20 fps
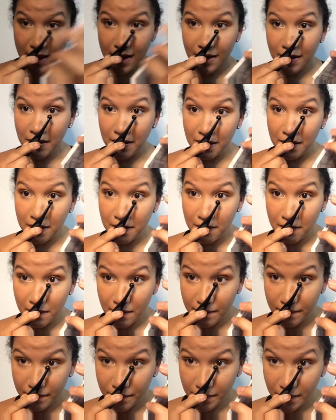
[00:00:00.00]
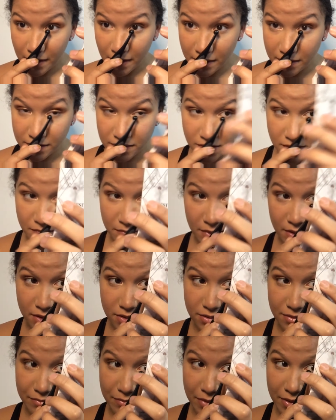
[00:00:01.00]
take it, not too
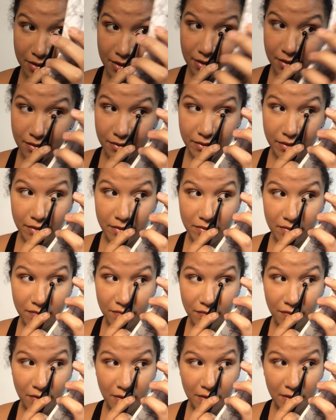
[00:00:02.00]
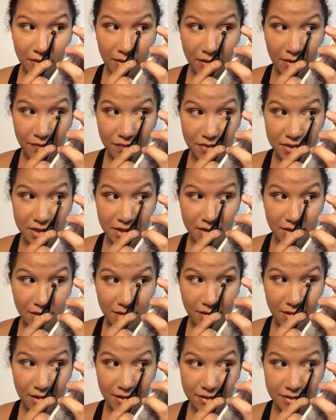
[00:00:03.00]
much, but far enough to the
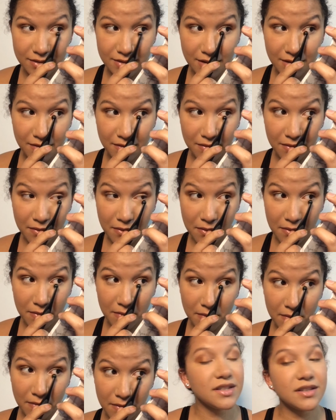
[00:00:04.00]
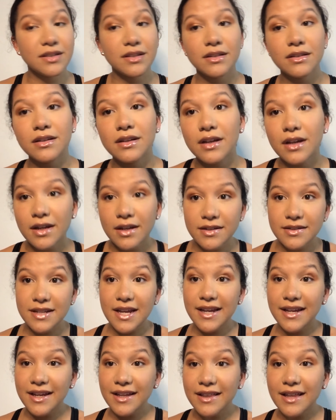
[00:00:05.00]
like center.
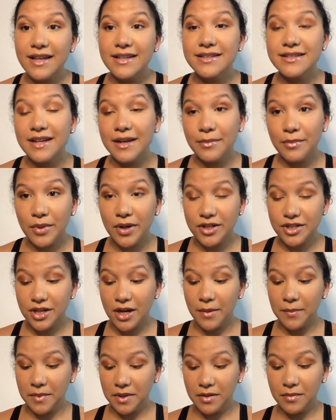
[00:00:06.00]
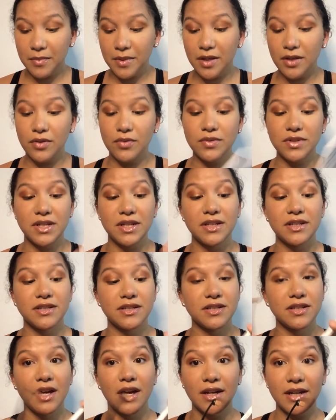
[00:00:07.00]
Taking that same brush, I'm gonna be using
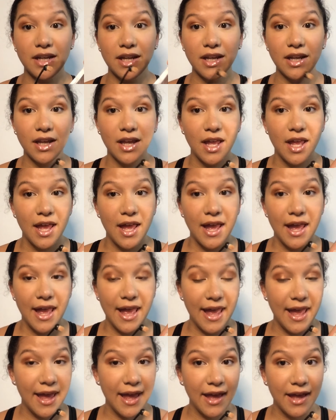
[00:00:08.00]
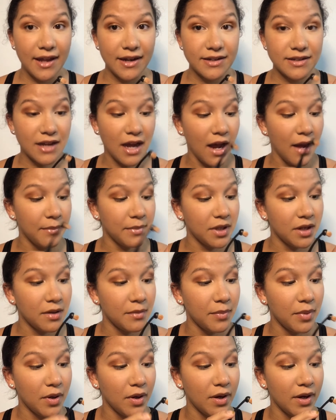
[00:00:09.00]
Sunny, and I'm
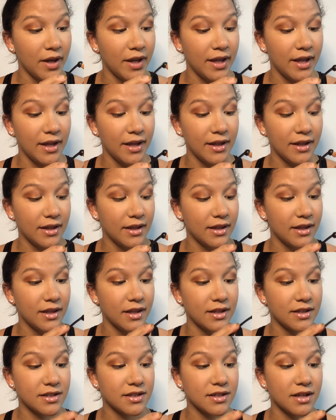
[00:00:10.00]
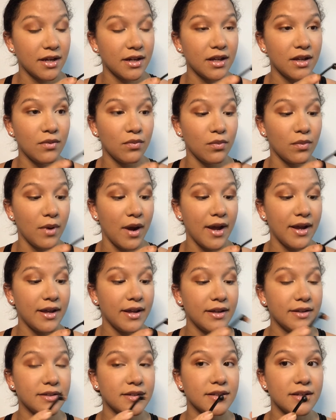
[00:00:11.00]
gonna put Sunny
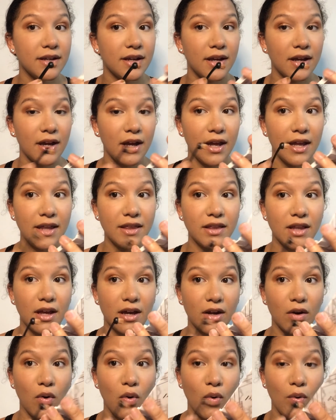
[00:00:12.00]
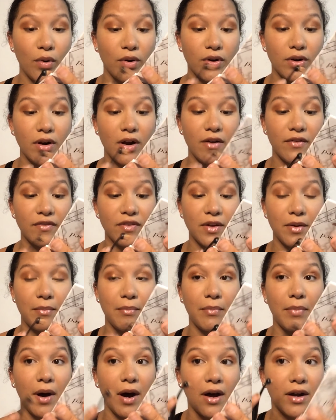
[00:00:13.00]
right in the corner of the
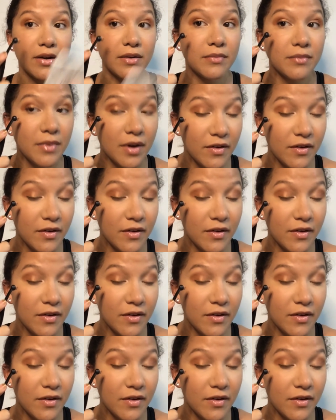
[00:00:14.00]
bottom